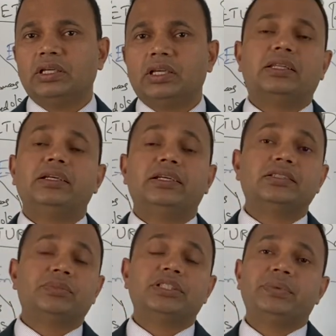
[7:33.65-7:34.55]
Rather, it
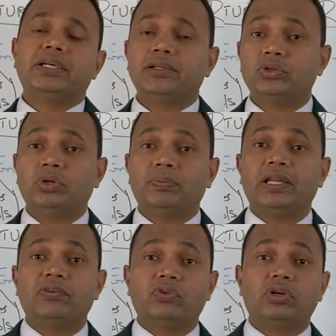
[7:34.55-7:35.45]
is much better to
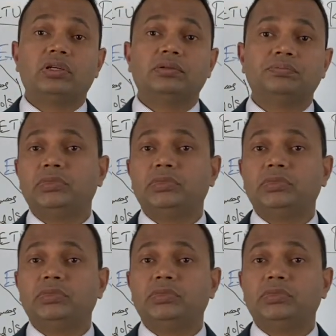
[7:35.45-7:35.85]
apply for a